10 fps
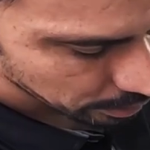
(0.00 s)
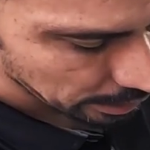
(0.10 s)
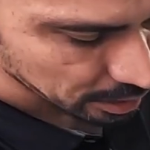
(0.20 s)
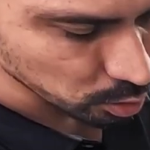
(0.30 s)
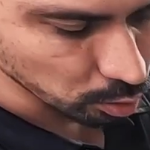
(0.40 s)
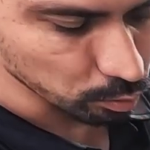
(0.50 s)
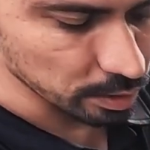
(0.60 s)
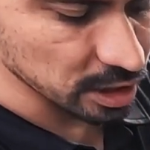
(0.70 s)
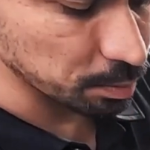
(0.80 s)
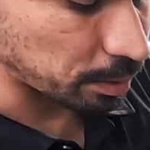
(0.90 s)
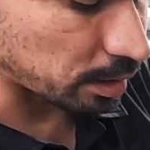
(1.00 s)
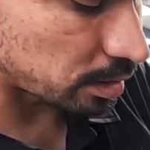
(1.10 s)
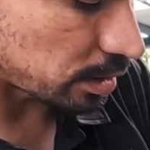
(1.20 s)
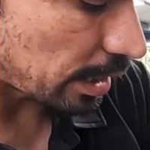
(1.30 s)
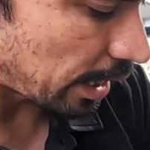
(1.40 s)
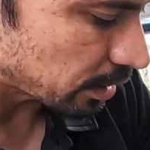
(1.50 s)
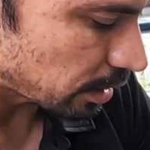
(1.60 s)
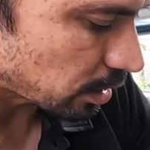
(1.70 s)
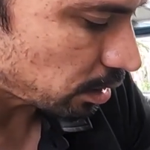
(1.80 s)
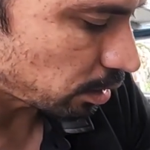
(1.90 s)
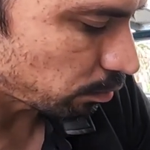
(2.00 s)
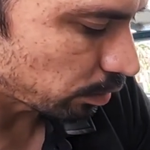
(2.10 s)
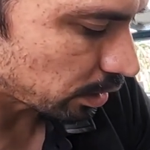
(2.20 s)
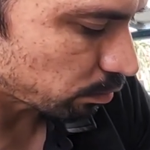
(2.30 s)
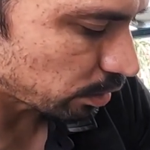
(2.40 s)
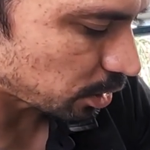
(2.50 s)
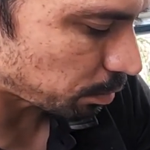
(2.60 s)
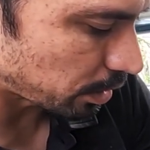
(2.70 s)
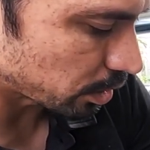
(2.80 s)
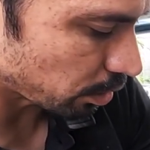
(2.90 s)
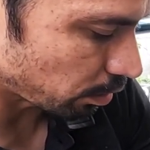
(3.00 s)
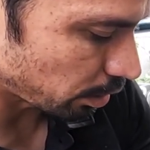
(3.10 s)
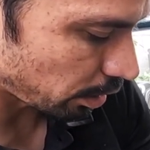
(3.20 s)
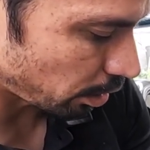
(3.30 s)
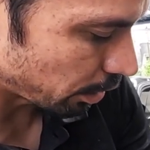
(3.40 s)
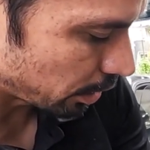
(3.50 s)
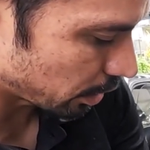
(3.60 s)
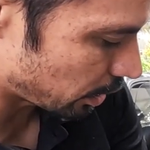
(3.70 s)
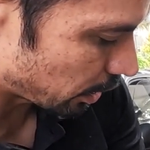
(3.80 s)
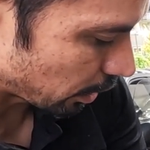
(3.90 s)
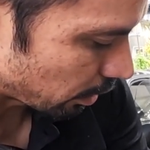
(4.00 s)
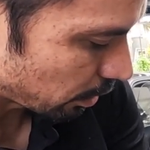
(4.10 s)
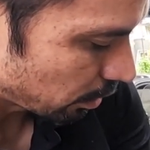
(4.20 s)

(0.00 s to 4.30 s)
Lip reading: and the actual wrist pins, the access to the wrist pins are in here.